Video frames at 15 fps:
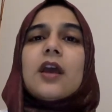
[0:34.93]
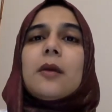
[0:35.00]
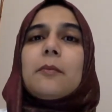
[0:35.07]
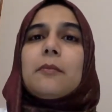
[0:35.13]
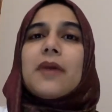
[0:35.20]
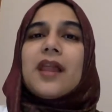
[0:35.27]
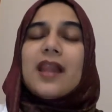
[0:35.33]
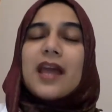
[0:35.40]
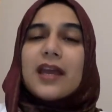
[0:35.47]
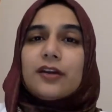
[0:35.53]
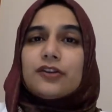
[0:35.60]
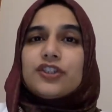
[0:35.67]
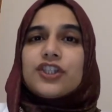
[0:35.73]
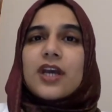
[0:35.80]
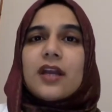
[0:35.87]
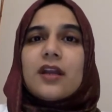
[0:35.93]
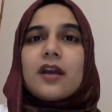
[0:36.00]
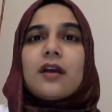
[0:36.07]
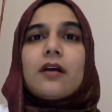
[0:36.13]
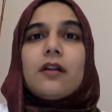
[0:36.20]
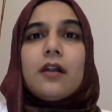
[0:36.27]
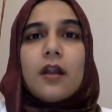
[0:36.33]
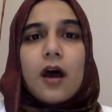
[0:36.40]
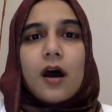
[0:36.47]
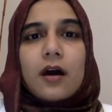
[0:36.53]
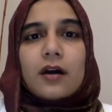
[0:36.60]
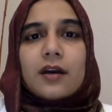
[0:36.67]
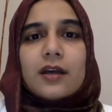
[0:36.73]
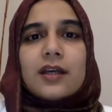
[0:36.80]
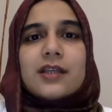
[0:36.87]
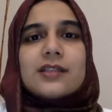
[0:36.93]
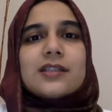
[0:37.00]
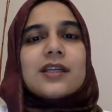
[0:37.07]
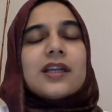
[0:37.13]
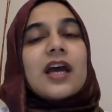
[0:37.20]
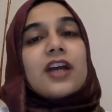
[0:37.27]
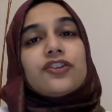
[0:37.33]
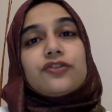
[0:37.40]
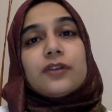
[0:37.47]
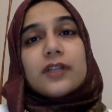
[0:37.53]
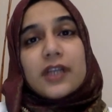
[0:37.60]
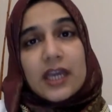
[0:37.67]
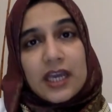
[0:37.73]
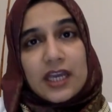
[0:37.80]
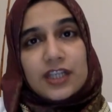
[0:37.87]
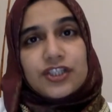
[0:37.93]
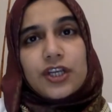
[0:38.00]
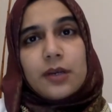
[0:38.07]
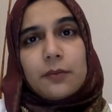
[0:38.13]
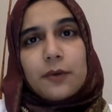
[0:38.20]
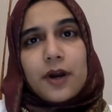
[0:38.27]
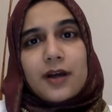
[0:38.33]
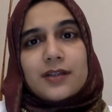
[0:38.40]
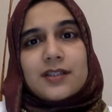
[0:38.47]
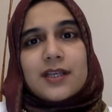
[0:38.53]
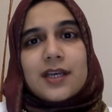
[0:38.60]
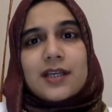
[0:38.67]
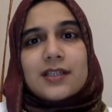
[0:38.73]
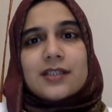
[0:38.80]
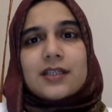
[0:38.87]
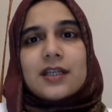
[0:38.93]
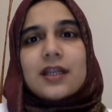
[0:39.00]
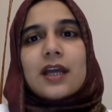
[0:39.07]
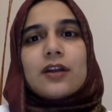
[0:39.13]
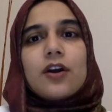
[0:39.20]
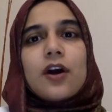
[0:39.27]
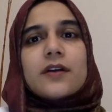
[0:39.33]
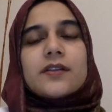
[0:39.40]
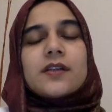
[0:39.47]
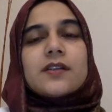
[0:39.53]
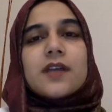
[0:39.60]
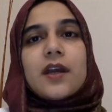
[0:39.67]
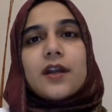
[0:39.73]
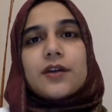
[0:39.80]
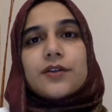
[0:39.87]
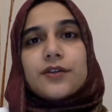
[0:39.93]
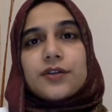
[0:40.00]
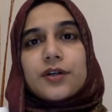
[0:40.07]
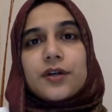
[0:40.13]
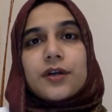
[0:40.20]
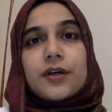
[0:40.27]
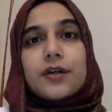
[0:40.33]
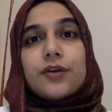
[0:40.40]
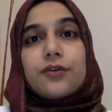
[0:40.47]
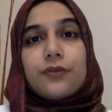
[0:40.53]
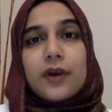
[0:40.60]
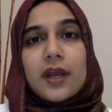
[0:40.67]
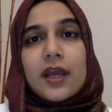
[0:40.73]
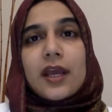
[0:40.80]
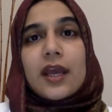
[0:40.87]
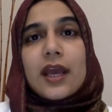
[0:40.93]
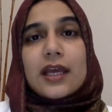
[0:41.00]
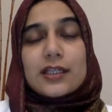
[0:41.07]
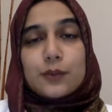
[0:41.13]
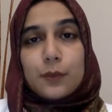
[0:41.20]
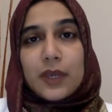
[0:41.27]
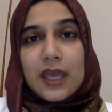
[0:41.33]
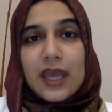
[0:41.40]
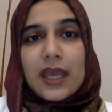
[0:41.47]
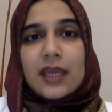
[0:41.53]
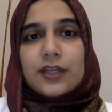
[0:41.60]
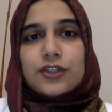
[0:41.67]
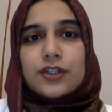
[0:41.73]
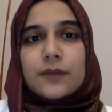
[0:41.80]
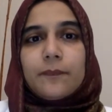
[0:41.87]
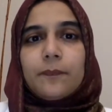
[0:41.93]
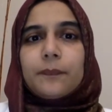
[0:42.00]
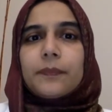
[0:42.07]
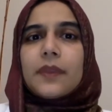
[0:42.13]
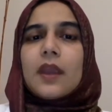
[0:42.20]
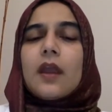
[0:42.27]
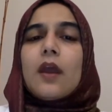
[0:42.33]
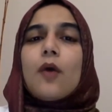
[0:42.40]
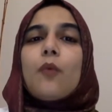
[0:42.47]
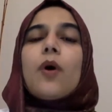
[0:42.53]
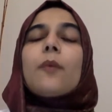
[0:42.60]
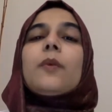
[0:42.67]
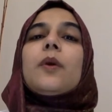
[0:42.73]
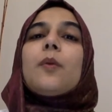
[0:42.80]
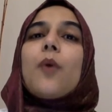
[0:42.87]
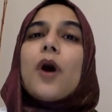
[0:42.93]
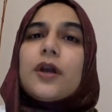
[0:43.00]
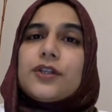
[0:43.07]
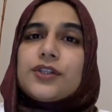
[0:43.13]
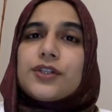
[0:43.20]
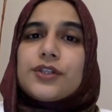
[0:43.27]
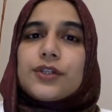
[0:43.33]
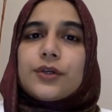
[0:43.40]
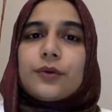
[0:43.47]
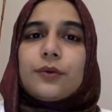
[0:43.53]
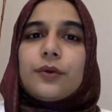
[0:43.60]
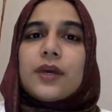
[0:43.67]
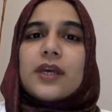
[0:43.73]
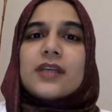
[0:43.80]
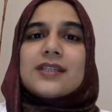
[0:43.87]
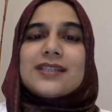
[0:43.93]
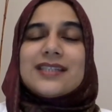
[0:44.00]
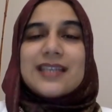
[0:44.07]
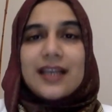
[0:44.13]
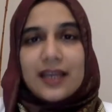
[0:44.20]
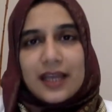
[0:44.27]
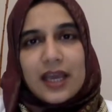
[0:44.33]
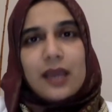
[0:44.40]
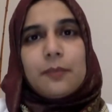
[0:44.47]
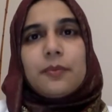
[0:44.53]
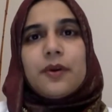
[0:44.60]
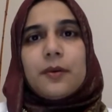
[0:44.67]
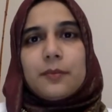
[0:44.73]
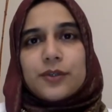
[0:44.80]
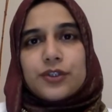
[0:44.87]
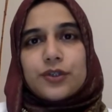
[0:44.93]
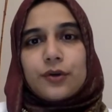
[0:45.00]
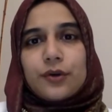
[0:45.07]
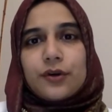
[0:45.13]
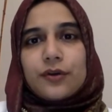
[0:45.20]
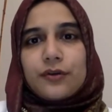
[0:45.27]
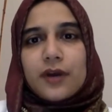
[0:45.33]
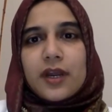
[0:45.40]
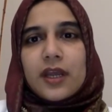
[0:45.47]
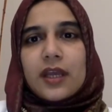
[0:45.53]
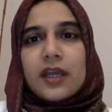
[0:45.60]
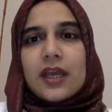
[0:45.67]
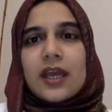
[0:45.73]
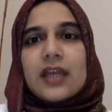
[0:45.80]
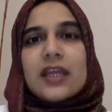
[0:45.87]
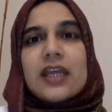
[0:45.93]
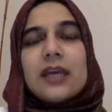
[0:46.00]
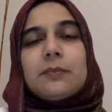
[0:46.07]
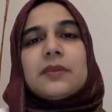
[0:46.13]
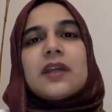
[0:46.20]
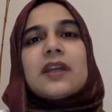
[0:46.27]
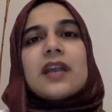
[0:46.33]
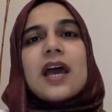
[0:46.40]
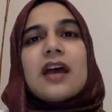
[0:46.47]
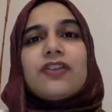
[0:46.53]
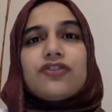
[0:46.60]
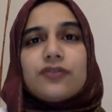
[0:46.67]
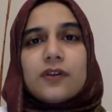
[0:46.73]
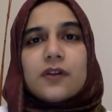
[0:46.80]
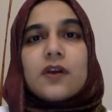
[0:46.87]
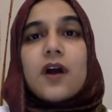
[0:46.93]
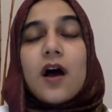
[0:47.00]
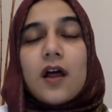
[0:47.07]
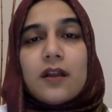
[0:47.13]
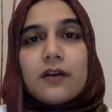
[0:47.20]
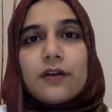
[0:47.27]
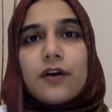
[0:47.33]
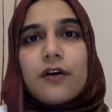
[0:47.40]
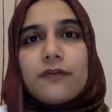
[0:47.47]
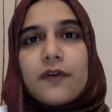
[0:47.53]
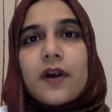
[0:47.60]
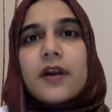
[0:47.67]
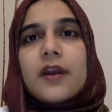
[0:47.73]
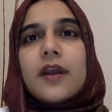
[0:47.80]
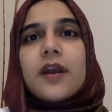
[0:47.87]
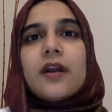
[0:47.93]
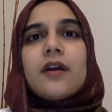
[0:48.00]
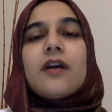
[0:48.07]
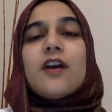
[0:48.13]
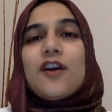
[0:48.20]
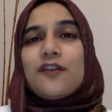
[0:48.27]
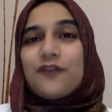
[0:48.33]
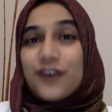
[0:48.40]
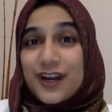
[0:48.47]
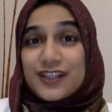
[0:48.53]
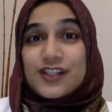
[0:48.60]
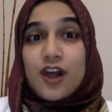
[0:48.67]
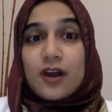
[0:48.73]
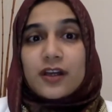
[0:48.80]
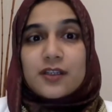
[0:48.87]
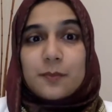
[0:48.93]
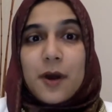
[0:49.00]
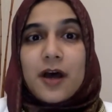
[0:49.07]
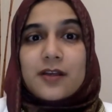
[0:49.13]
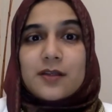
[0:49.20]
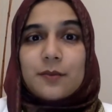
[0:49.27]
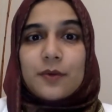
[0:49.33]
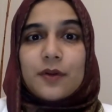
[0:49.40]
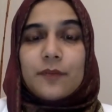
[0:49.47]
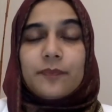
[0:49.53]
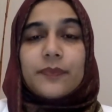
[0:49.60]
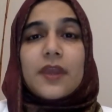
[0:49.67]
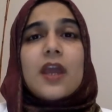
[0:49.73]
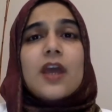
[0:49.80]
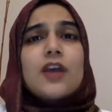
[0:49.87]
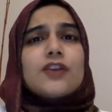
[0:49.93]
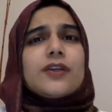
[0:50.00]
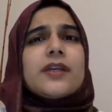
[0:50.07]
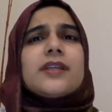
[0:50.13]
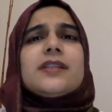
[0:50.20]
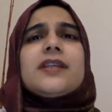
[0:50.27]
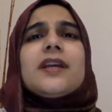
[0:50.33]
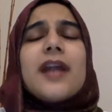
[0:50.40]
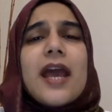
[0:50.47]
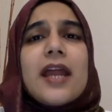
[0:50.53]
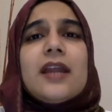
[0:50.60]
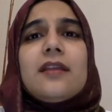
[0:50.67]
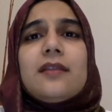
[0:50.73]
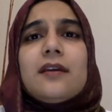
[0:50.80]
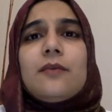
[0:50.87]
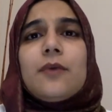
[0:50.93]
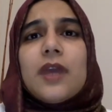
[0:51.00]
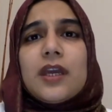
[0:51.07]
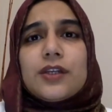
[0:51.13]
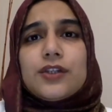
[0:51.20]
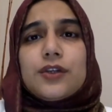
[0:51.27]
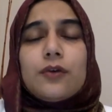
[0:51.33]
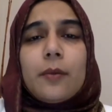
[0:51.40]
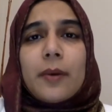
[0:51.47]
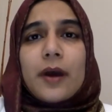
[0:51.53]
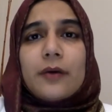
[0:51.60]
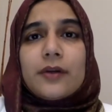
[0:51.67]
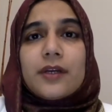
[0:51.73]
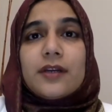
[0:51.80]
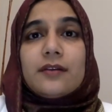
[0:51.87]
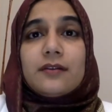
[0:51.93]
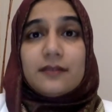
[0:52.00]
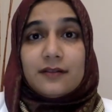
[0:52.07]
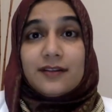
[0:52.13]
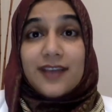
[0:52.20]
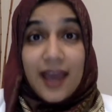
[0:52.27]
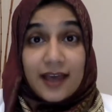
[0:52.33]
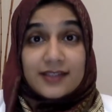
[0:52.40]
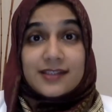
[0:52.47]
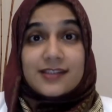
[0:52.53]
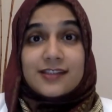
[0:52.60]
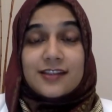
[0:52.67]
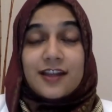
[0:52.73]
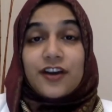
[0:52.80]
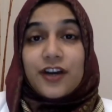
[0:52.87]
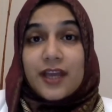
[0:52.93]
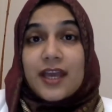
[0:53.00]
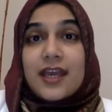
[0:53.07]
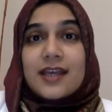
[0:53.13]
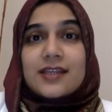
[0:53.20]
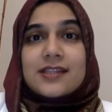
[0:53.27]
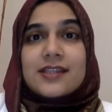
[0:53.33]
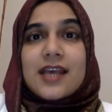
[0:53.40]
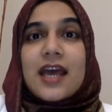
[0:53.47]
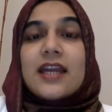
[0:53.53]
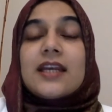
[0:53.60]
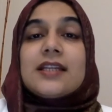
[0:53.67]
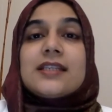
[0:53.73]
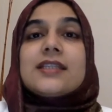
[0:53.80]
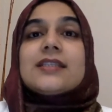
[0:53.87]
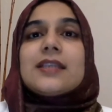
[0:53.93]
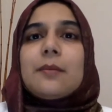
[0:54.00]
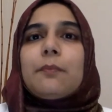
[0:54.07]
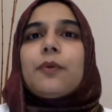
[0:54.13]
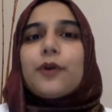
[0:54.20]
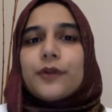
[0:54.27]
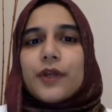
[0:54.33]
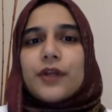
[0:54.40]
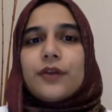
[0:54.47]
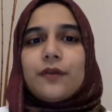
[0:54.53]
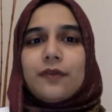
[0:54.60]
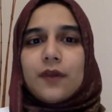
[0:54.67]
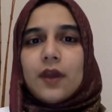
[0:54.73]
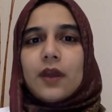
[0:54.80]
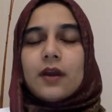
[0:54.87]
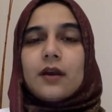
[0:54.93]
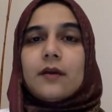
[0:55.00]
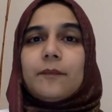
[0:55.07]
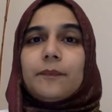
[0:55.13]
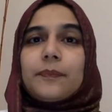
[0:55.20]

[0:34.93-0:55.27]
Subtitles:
Melanogenic clock is the natural aging process that causes the hair to turn gray as we age. What we want to do is delay premature graying and keep the natural color of our hair for as long as possible. So is there anything we can do about it? Yes, there is, and it's simpler than you think.